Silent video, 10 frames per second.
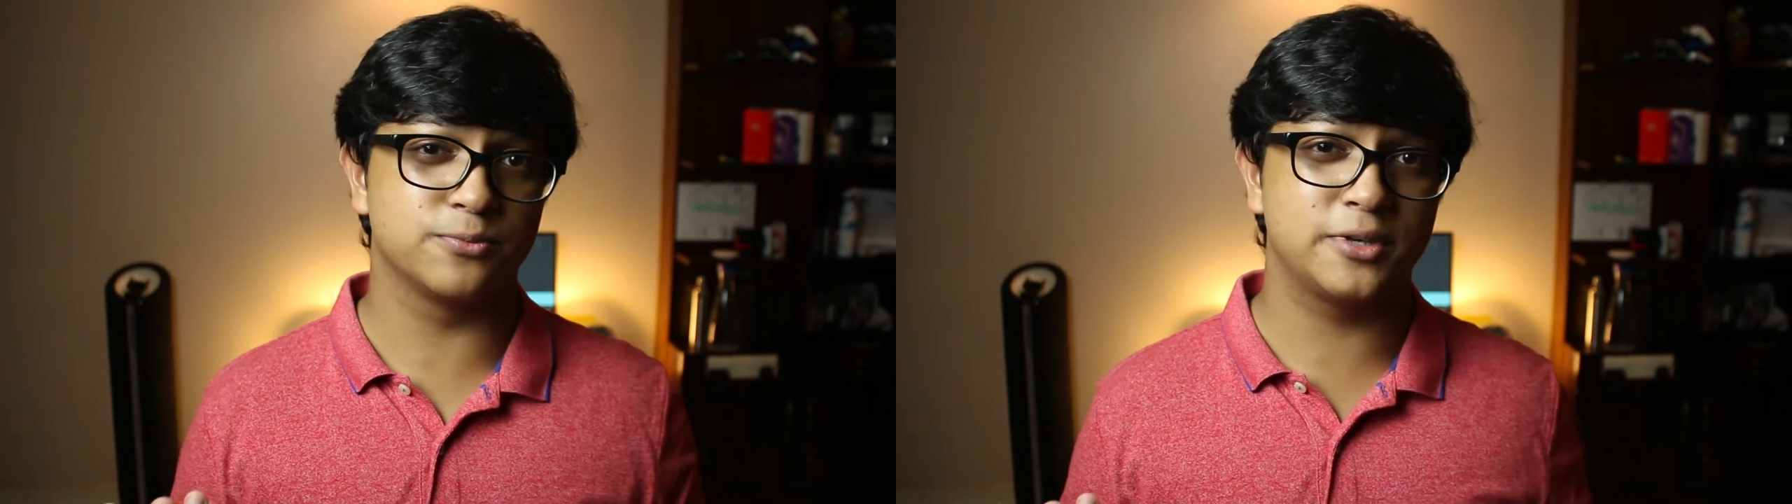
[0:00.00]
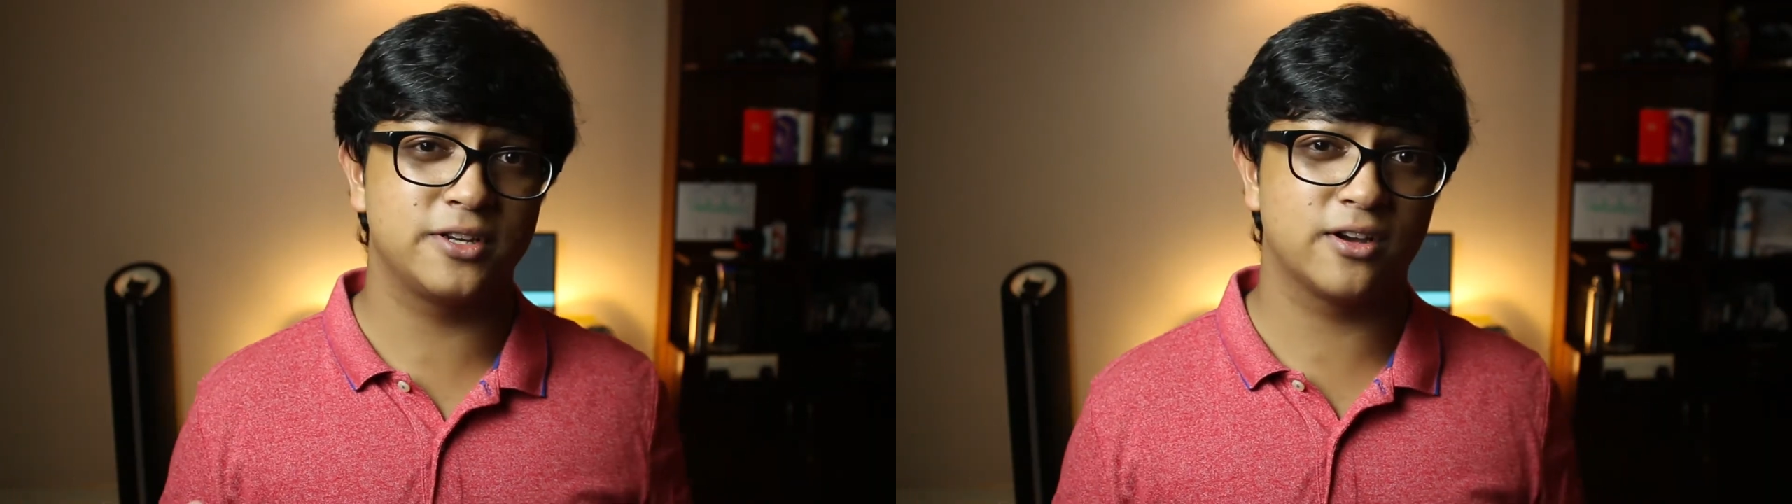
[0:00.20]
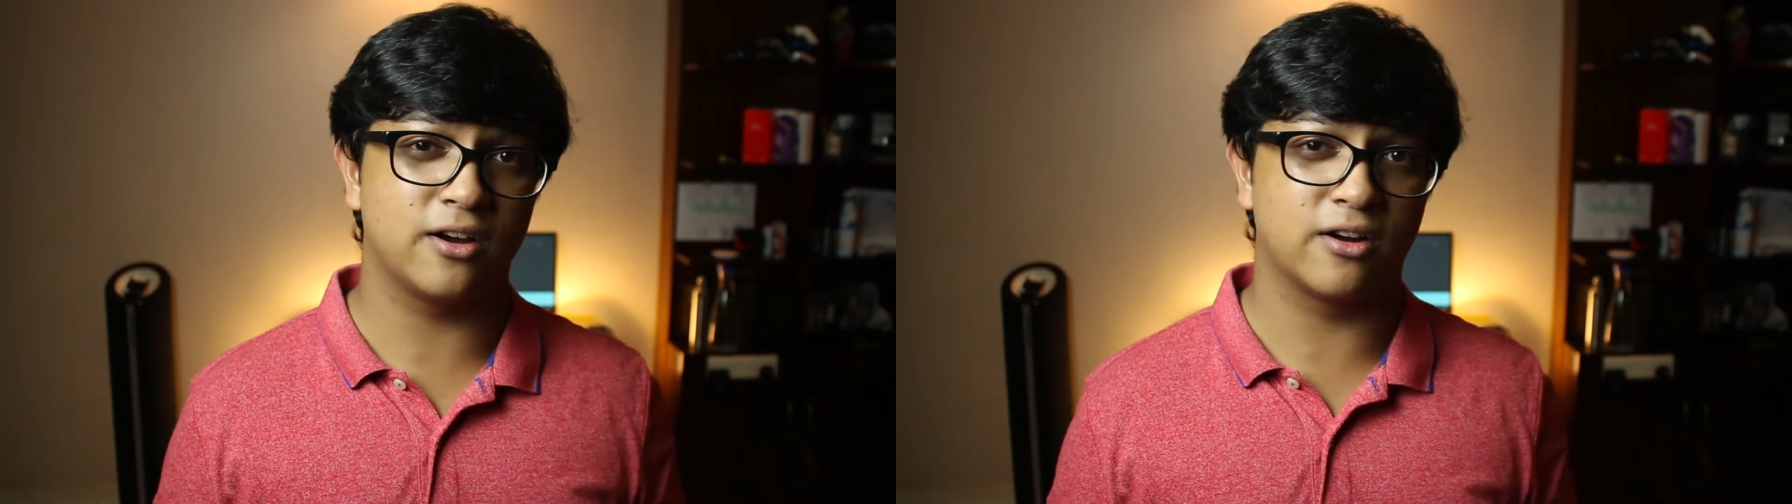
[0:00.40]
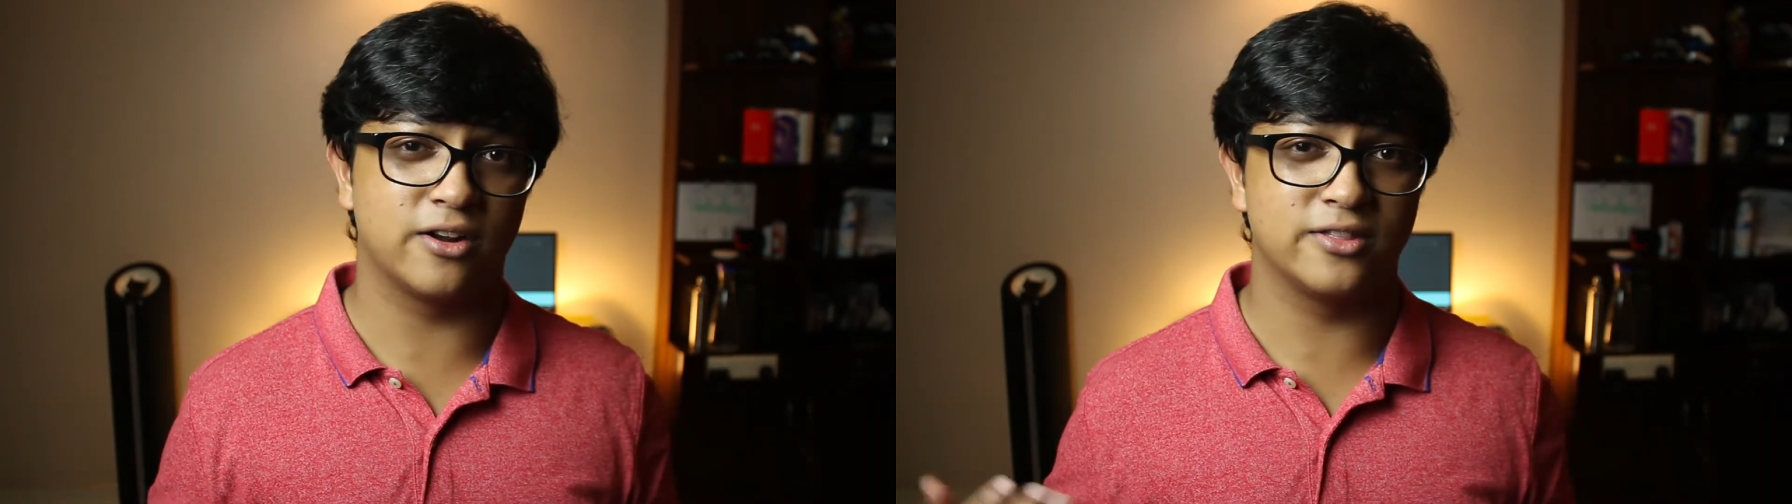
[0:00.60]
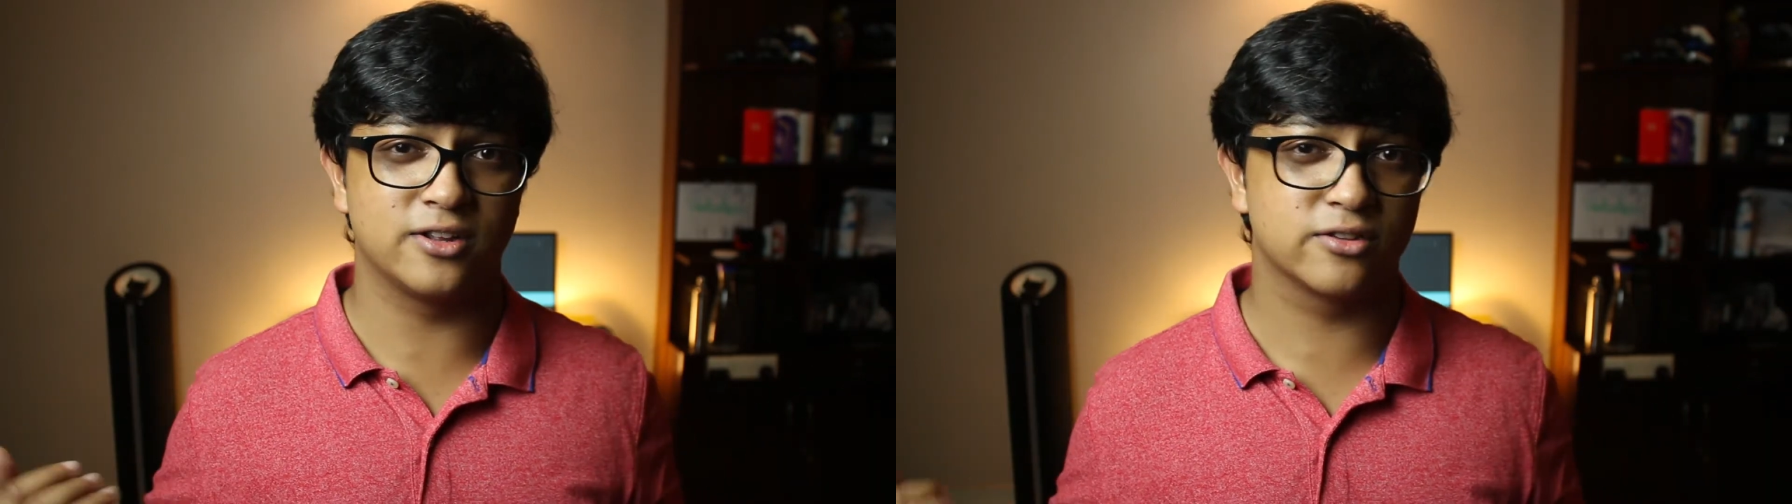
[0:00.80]
media
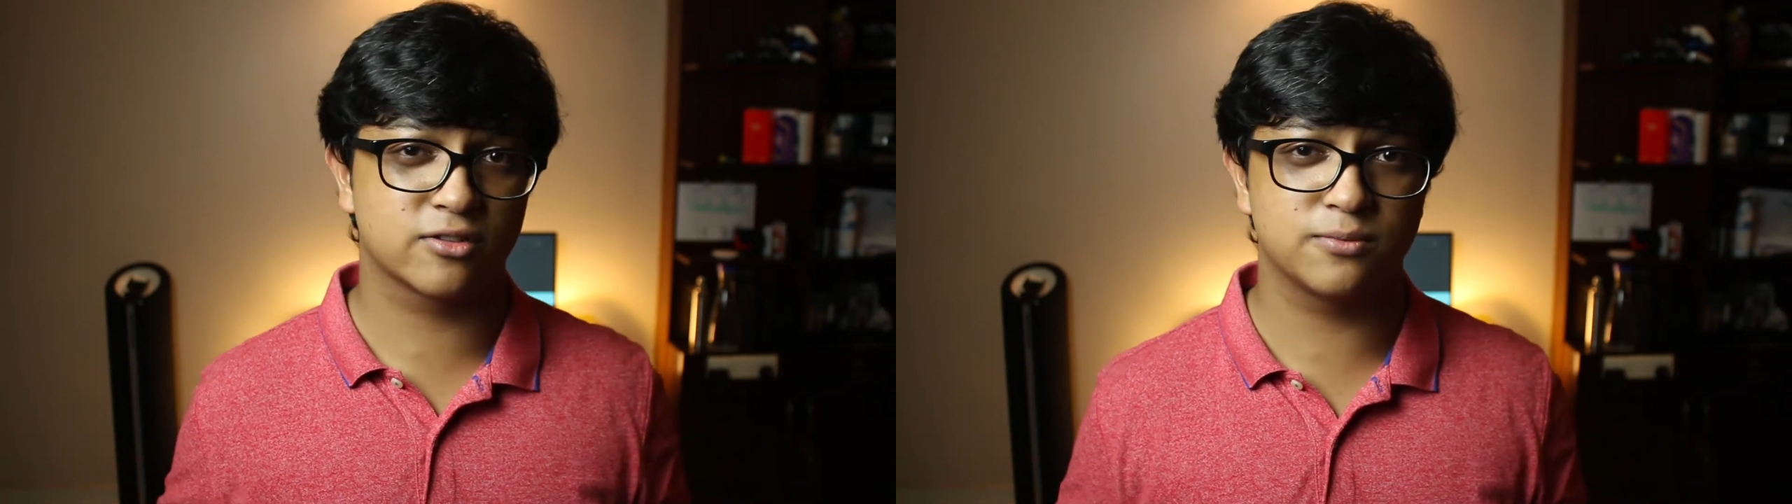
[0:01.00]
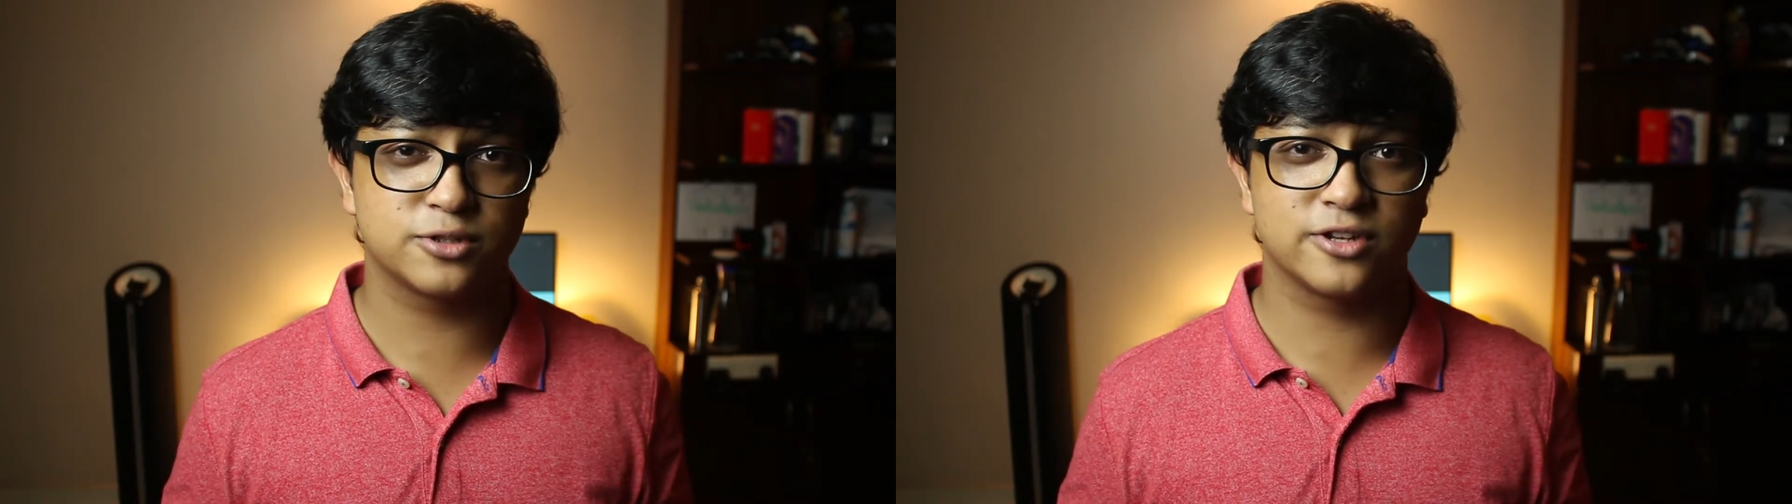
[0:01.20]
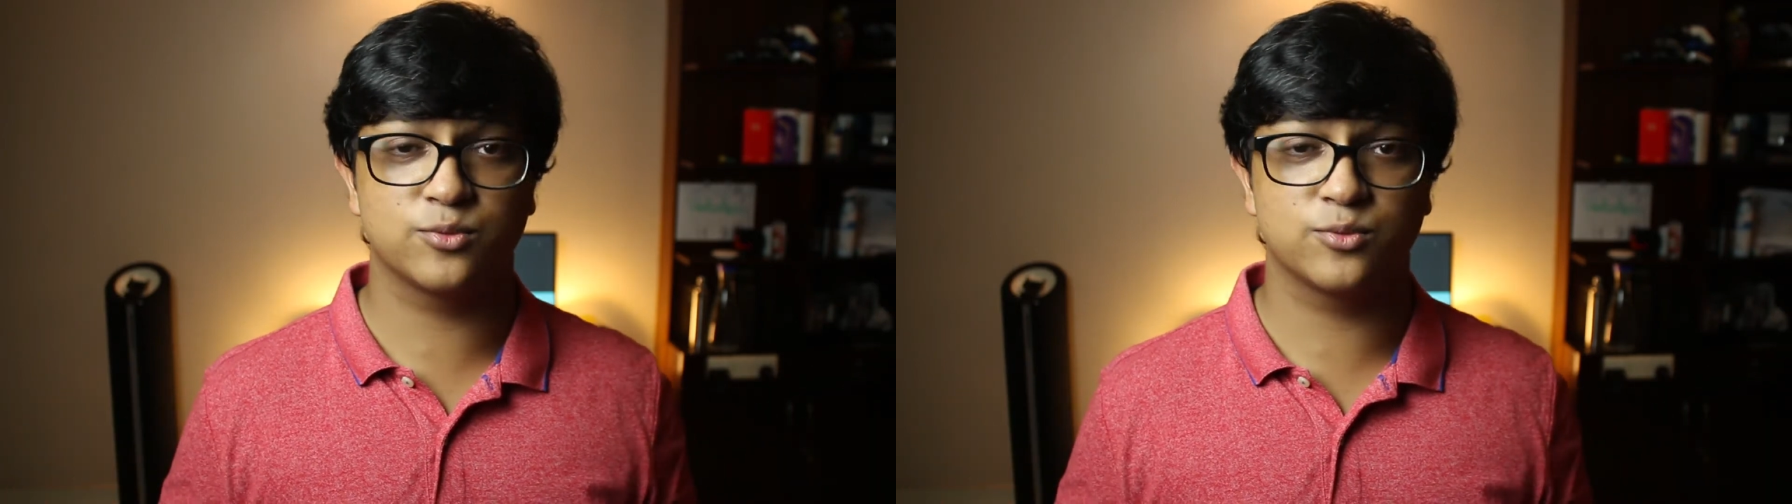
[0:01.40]
are in the description,